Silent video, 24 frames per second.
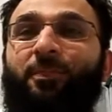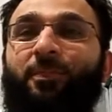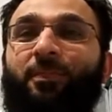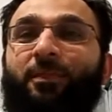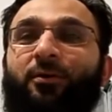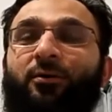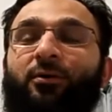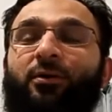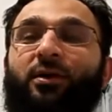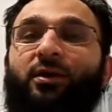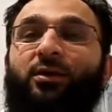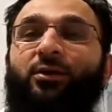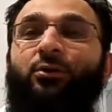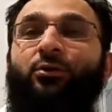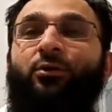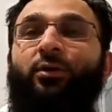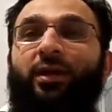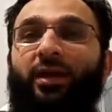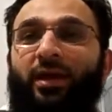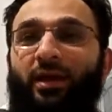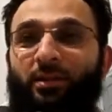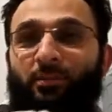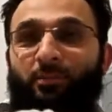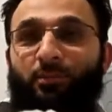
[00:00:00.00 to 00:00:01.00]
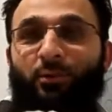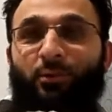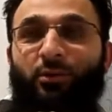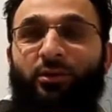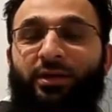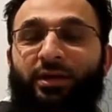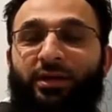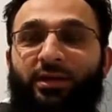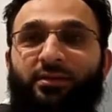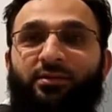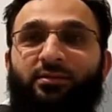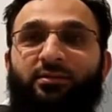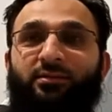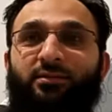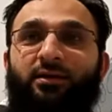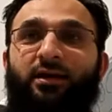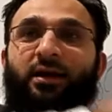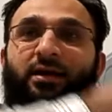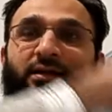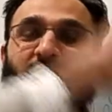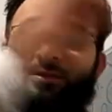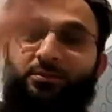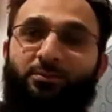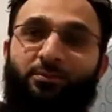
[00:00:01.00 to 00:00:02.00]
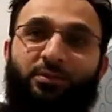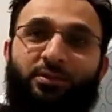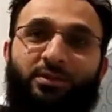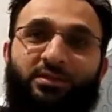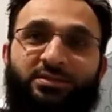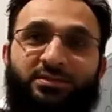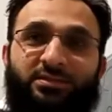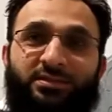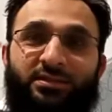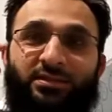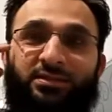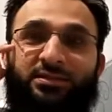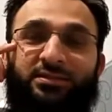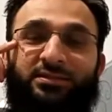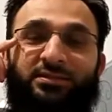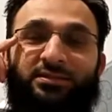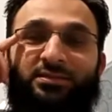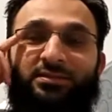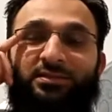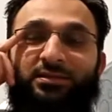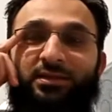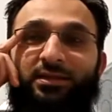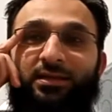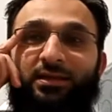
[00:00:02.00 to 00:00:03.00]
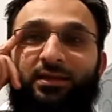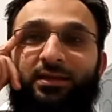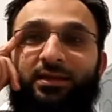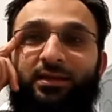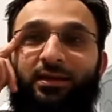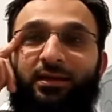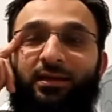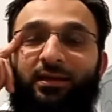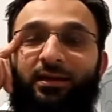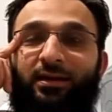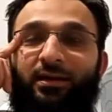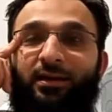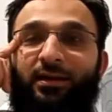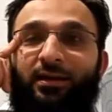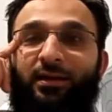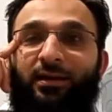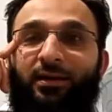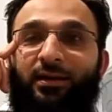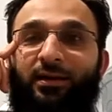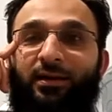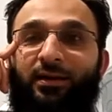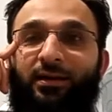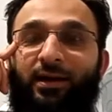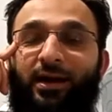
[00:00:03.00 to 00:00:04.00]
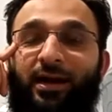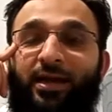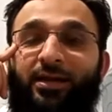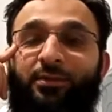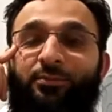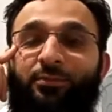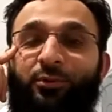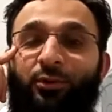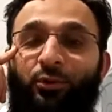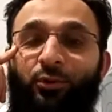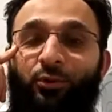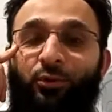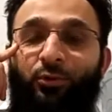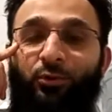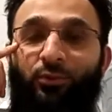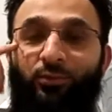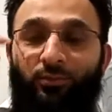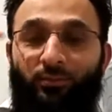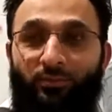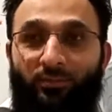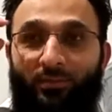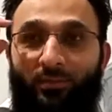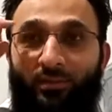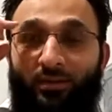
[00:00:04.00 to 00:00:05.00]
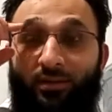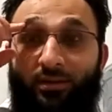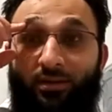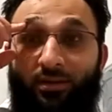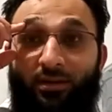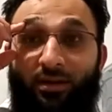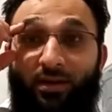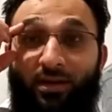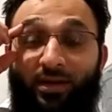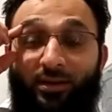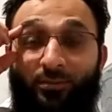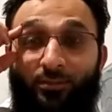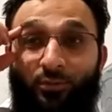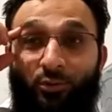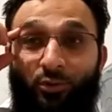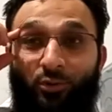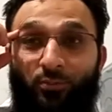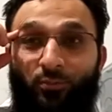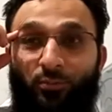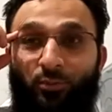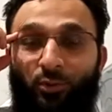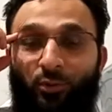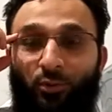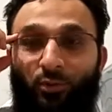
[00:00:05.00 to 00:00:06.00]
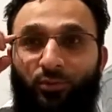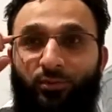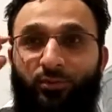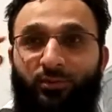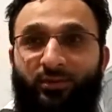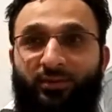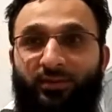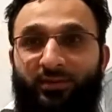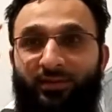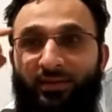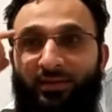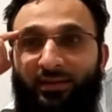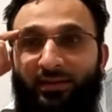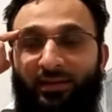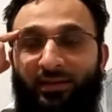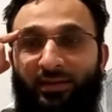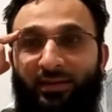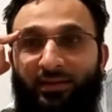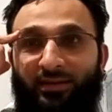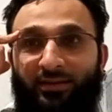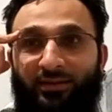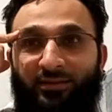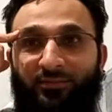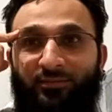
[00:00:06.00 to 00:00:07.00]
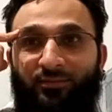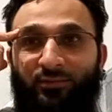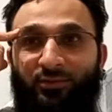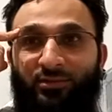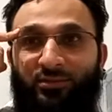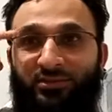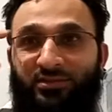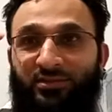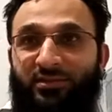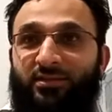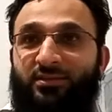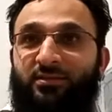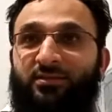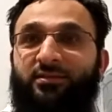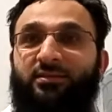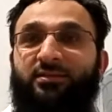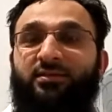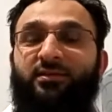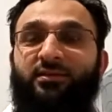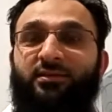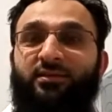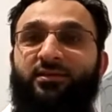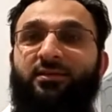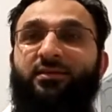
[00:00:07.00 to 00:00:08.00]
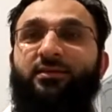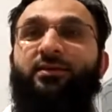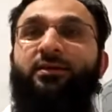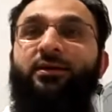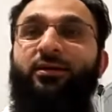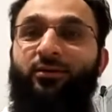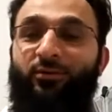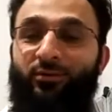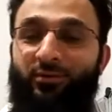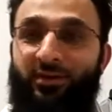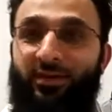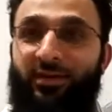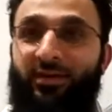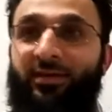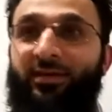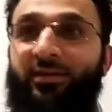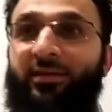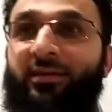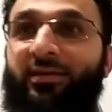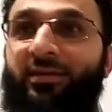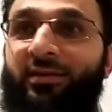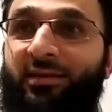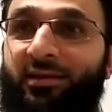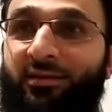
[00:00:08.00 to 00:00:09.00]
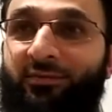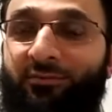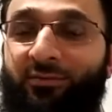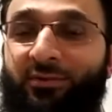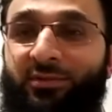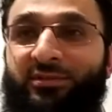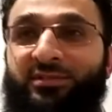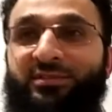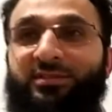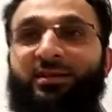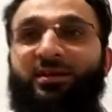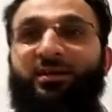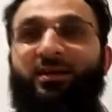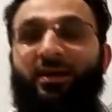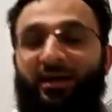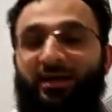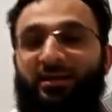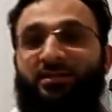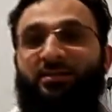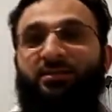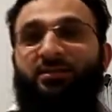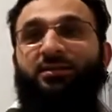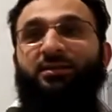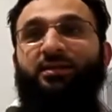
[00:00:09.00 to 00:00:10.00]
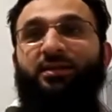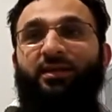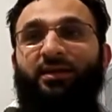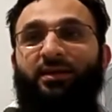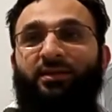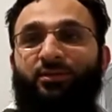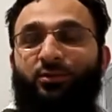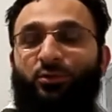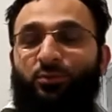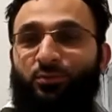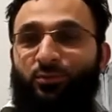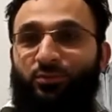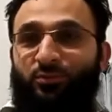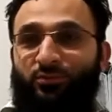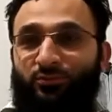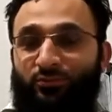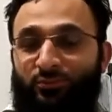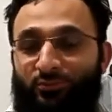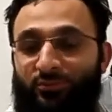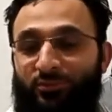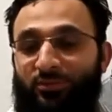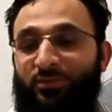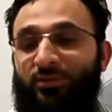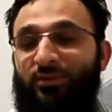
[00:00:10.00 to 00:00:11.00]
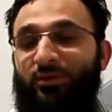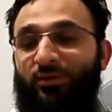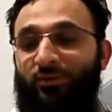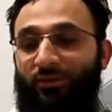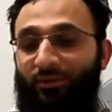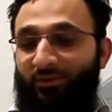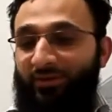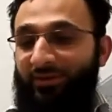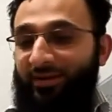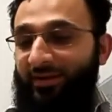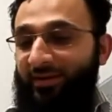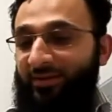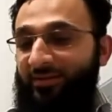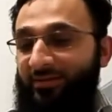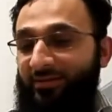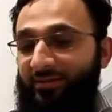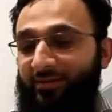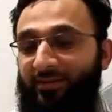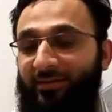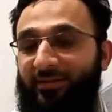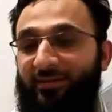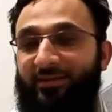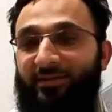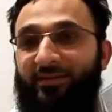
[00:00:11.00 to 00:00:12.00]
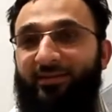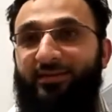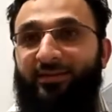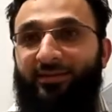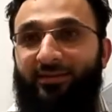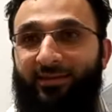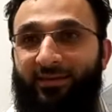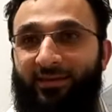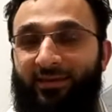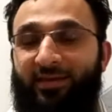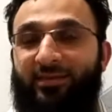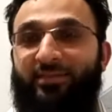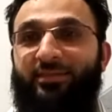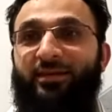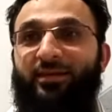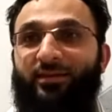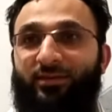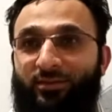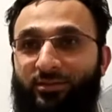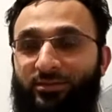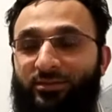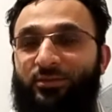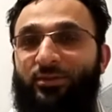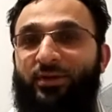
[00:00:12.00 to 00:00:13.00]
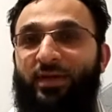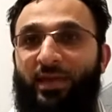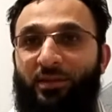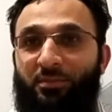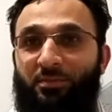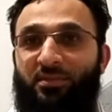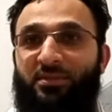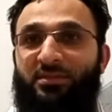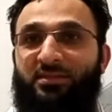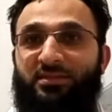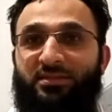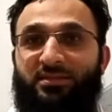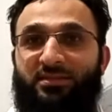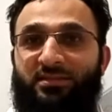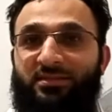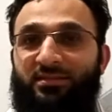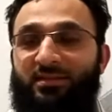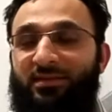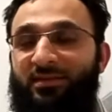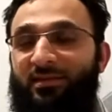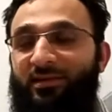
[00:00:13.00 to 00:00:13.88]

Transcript: okay, your elbow hit the other person's eyebrow bone, and it was, okay, it was a cut and open wound. All right, yeah, that also happens.